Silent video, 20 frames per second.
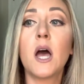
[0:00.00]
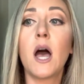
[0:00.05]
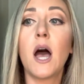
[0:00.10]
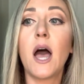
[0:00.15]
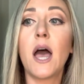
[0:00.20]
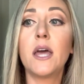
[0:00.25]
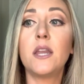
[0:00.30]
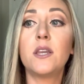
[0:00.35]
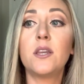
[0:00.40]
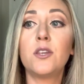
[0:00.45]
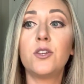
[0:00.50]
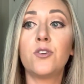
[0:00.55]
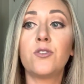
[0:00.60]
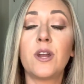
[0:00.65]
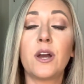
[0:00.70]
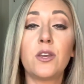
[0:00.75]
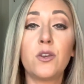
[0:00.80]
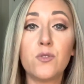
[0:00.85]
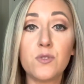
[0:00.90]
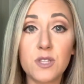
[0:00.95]
and you're
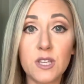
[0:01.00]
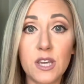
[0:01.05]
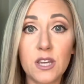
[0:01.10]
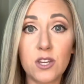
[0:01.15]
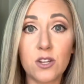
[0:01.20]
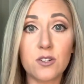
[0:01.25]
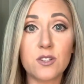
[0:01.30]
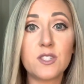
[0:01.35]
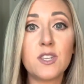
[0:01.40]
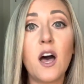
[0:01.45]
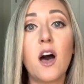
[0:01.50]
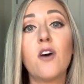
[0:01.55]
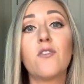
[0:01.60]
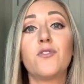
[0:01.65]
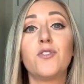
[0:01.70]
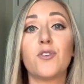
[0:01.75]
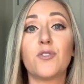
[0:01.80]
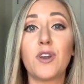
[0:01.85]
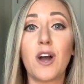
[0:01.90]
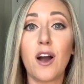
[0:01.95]
not using it yourself,
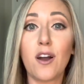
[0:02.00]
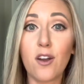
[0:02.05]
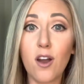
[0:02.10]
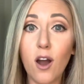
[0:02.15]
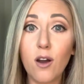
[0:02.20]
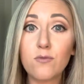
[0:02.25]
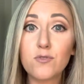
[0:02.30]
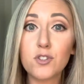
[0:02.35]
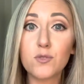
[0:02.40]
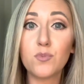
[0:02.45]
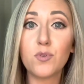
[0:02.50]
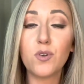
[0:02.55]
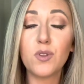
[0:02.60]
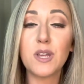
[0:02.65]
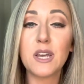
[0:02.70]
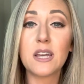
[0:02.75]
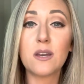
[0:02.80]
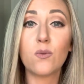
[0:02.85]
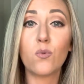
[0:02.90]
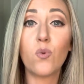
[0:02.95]
you're not
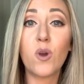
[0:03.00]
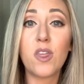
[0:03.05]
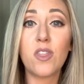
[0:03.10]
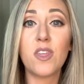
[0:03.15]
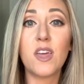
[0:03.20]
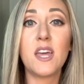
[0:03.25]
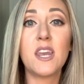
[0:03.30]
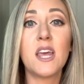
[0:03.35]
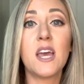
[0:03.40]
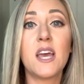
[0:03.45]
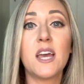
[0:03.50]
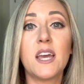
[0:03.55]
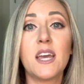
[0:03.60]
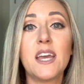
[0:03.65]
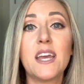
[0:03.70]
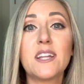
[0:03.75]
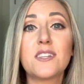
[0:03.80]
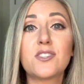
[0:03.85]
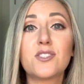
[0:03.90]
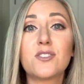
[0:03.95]
comfortable with it,
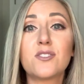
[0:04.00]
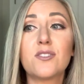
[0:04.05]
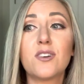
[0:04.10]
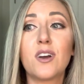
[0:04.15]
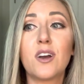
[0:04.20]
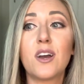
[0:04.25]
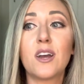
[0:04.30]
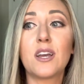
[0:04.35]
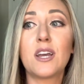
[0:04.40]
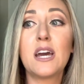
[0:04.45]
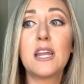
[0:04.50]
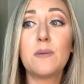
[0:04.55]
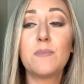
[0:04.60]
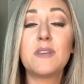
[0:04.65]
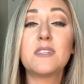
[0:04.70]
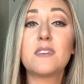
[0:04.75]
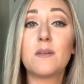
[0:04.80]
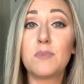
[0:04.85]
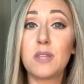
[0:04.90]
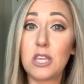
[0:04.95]
it's going to be
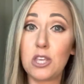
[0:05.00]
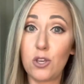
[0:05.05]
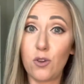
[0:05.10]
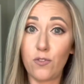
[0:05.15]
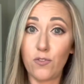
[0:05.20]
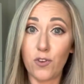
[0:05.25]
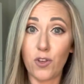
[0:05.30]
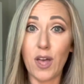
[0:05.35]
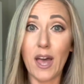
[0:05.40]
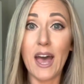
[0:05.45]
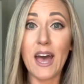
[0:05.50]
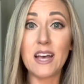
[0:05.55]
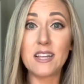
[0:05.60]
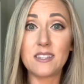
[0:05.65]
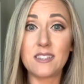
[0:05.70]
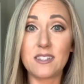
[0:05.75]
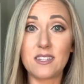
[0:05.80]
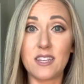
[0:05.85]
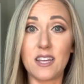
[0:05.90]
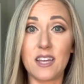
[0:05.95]
something you feel
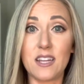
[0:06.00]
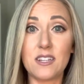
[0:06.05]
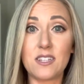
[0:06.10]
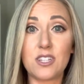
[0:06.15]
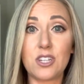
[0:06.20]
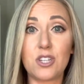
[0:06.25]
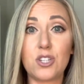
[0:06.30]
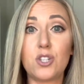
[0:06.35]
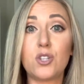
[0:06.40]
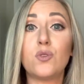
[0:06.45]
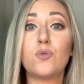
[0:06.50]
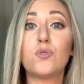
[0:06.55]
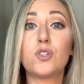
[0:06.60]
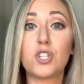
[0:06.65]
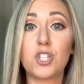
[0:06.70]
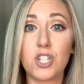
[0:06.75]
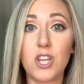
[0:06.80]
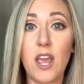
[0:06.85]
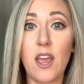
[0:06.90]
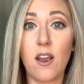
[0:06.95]
hesitant to
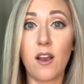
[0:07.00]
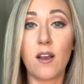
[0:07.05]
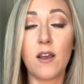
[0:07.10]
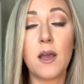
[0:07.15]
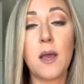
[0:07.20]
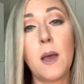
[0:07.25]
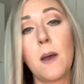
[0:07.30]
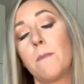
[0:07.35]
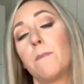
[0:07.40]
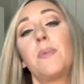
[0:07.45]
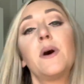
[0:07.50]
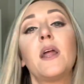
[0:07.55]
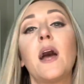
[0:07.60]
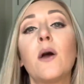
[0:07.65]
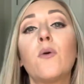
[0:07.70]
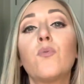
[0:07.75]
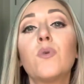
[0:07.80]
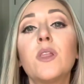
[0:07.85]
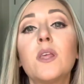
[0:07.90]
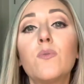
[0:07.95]
share. But I
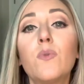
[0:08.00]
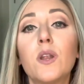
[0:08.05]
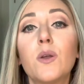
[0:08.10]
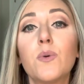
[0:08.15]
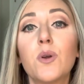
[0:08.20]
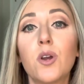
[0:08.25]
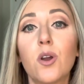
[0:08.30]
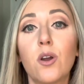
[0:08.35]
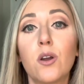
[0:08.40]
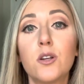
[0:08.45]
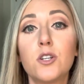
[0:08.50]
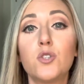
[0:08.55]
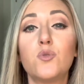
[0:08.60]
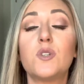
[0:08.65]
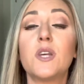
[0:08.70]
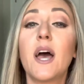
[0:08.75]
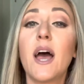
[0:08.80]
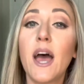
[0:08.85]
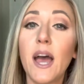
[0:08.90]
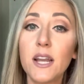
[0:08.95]
really want to encourage you
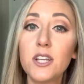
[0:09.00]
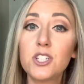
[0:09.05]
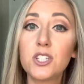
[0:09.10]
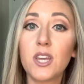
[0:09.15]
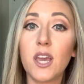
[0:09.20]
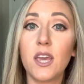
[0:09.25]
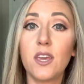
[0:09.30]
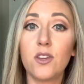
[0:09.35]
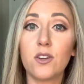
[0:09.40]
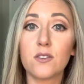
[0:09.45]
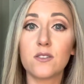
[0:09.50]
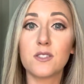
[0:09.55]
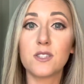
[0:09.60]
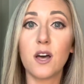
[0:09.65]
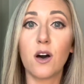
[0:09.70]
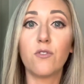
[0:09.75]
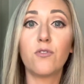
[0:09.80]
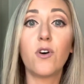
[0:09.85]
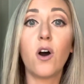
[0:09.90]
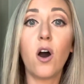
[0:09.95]
to educate
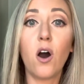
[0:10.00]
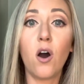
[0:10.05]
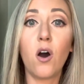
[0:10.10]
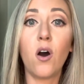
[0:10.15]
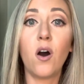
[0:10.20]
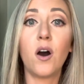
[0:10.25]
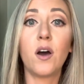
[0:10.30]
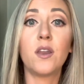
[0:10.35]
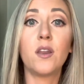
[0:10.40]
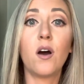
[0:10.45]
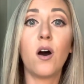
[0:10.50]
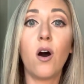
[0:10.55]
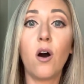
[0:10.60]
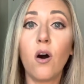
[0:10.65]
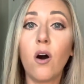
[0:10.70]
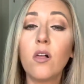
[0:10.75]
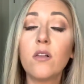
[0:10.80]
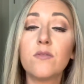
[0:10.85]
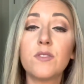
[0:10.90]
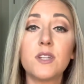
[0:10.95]
yourself on
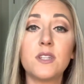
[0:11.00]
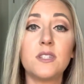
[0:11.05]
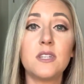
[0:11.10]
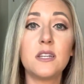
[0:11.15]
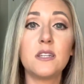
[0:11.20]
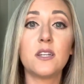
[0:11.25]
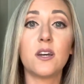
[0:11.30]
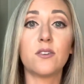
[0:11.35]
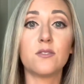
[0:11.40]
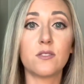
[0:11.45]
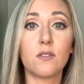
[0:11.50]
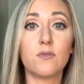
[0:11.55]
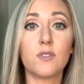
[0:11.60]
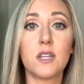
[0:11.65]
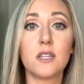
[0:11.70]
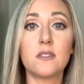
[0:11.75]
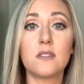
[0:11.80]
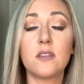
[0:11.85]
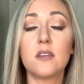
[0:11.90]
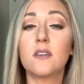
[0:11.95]
all of the details of
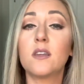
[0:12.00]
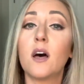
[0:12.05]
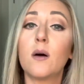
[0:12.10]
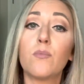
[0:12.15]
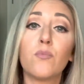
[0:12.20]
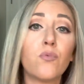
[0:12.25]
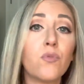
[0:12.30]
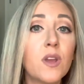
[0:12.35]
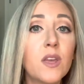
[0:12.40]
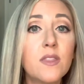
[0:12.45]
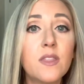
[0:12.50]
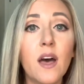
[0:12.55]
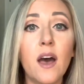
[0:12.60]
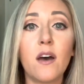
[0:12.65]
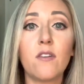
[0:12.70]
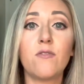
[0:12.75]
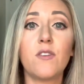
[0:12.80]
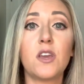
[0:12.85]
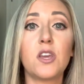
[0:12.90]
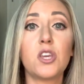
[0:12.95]
Scentsy Club. Read the
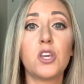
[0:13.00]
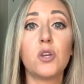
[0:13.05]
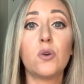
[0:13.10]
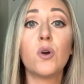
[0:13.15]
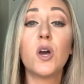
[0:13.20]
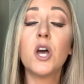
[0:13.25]
FAQ